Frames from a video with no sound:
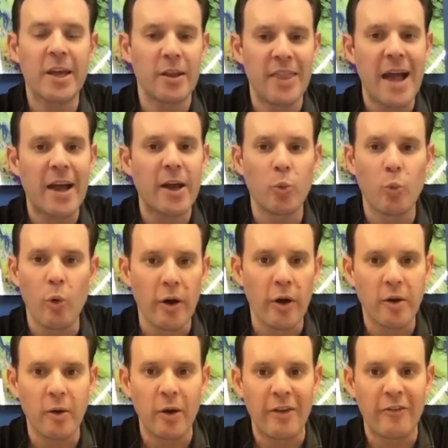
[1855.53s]
can work
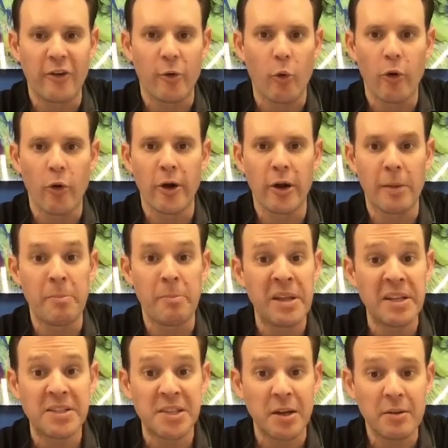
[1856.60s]
if you're ordering a
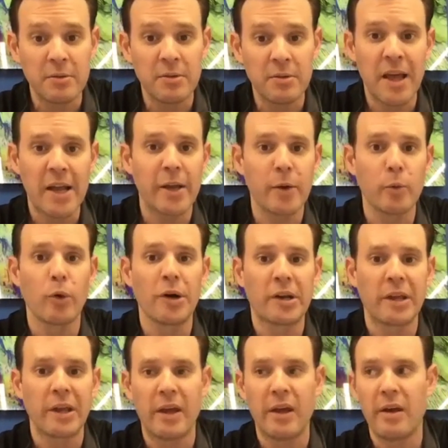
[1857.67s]
pizza. That can work
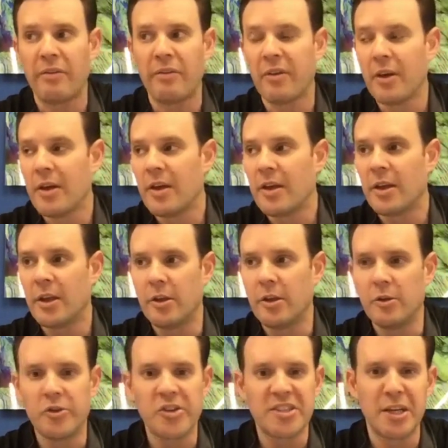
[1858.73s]
if you
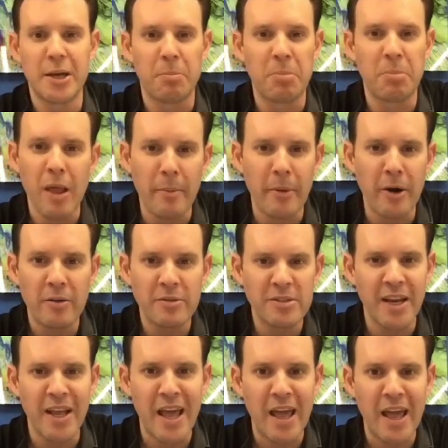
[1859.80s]
just need a plumber
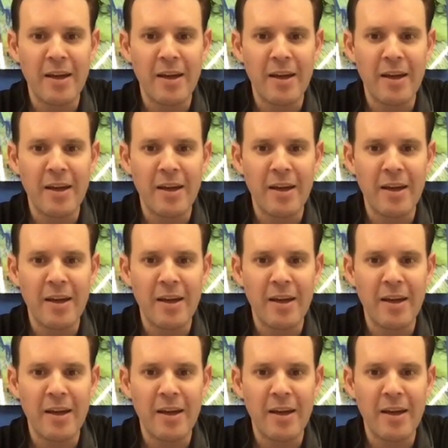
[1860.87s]
today.